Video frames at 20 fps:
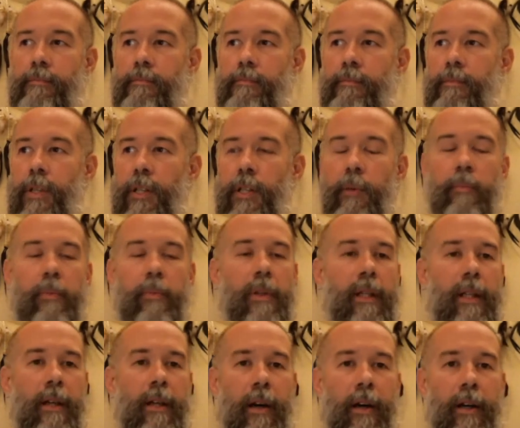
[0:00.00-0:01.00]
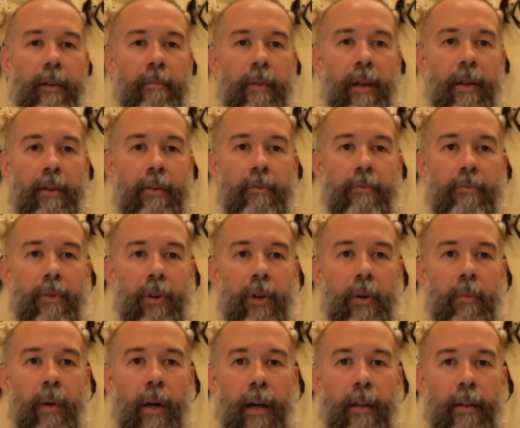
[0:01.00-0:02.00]
a completely automated
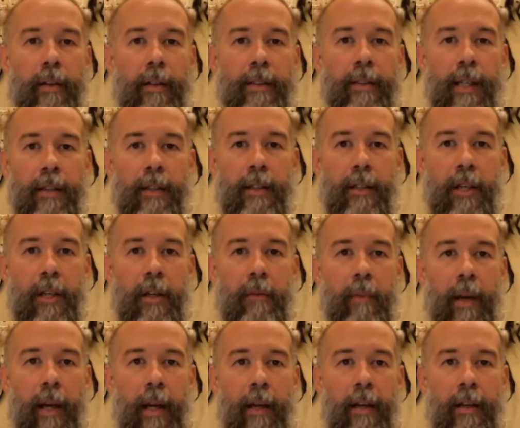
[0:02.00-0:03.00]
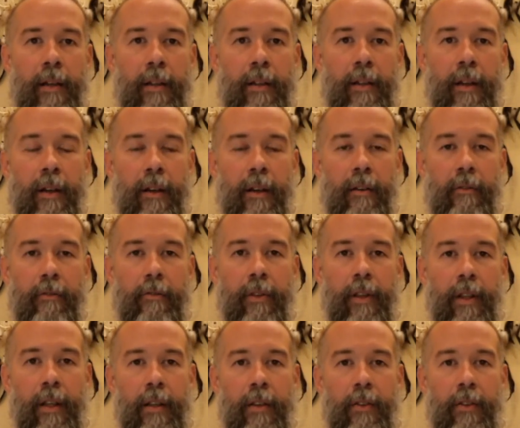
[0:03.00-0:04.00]
robot that's at the command of
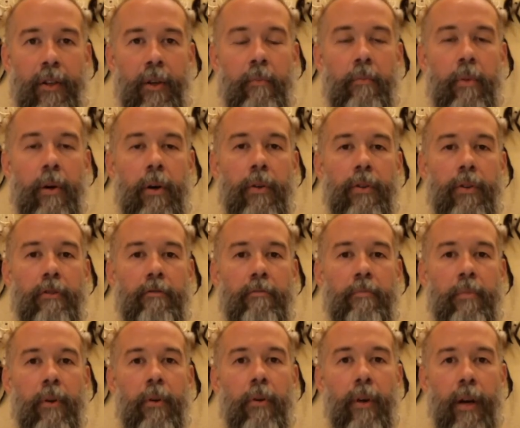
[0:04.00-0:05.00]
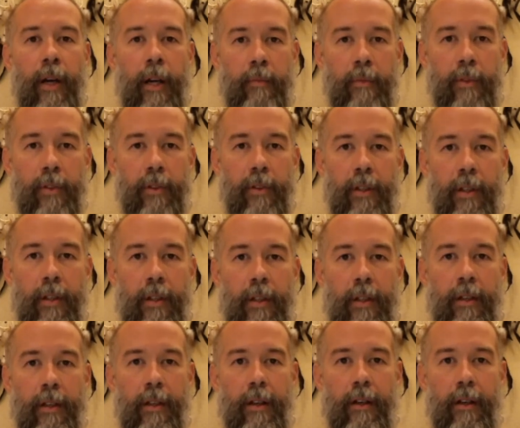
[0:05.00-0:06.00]
these compulsive programs
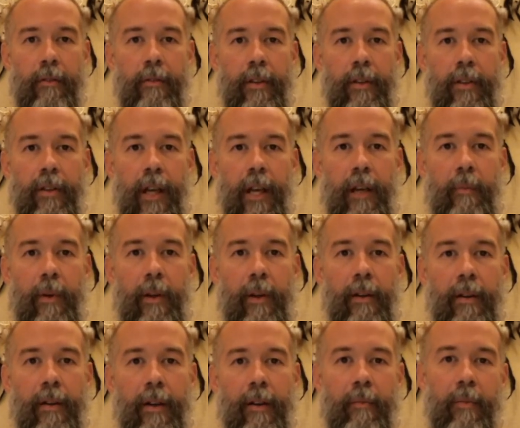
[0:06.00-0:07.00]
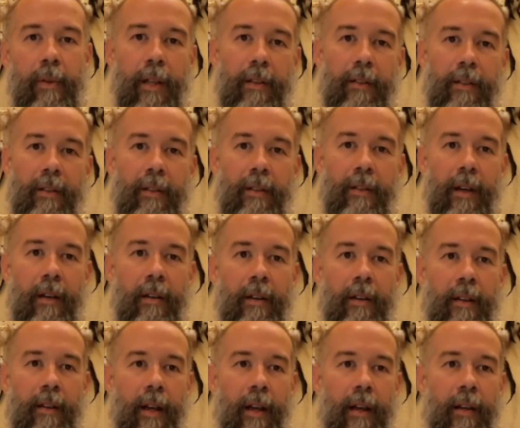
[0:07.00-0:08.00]
of escaping unpleasant and
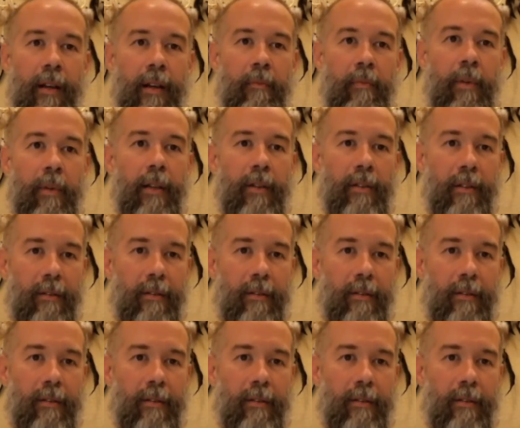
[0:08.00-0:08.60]
attaining pleasant.